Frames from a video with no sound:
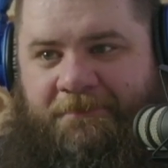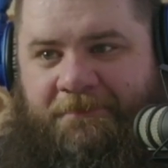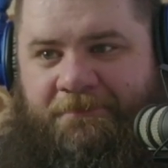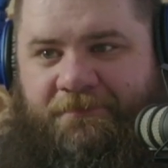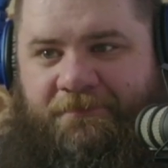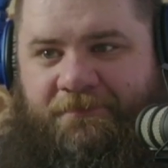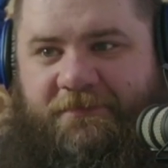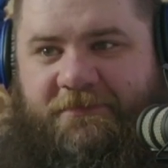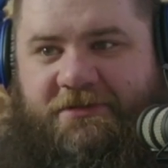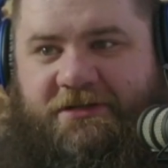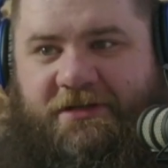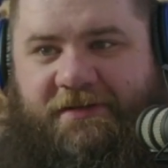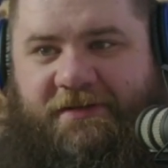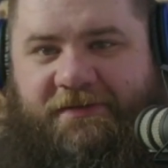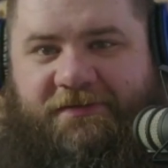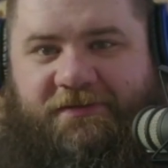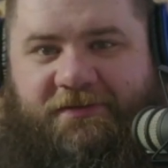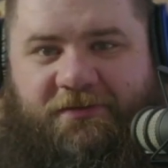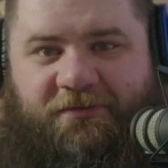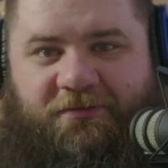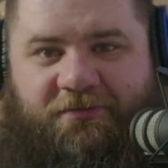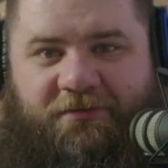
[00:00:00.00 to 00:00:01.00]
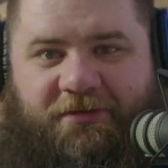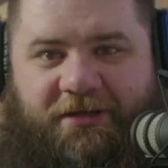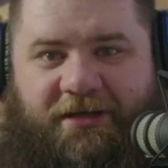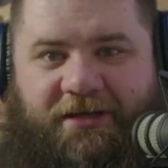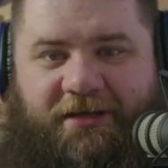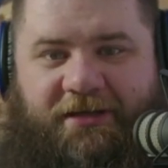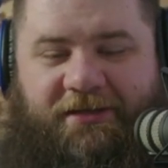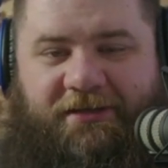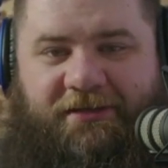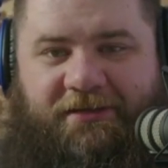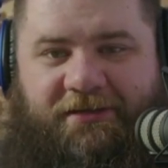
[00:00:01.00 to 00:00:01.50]
just to
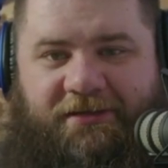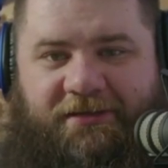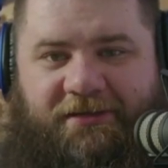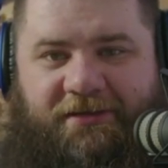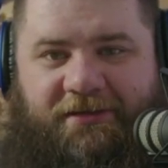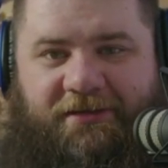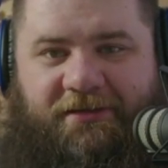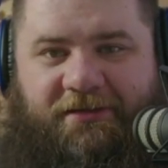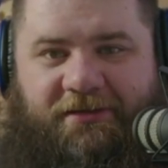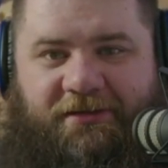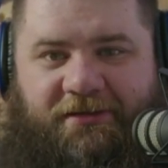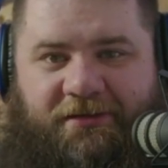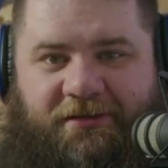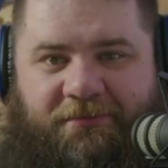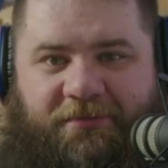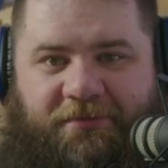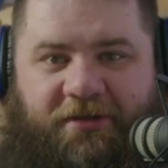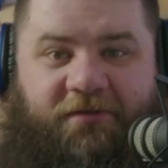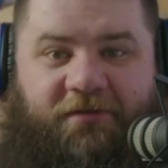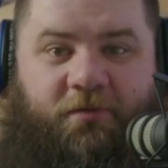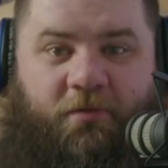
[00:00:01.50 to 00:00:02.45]
uh, because